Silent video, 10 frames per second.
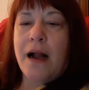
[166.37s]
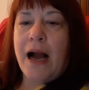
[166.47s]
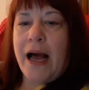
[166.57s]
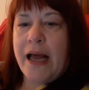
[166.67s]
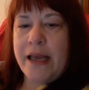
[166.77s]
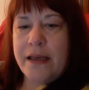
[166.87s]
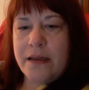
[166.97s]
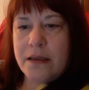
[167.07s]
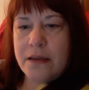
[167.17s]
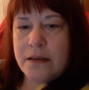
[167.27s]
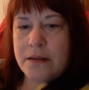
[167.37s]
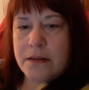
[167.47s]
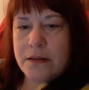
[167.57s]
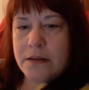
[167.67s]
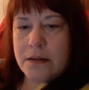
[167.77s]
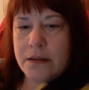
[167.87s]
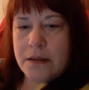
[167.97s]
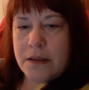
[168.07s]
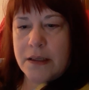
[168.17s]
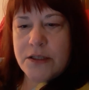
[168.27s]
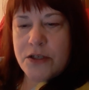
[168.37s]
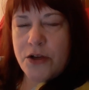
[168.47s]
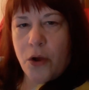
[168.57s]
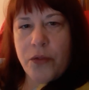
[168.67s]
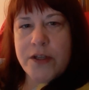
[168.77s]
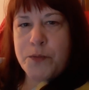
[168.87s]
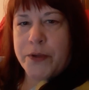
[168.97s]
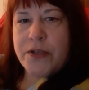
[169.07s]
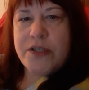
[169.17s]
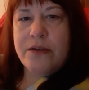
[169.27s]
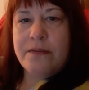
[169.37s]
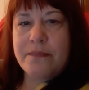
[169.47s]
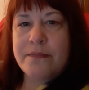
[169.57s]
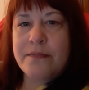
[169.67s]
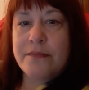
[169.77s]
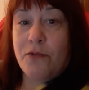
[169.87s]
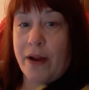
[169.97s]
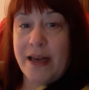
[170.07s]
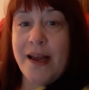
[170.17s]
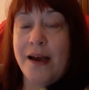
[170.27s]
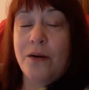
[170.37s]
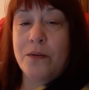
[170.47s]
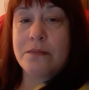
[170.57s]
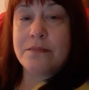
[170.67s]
I know this person right now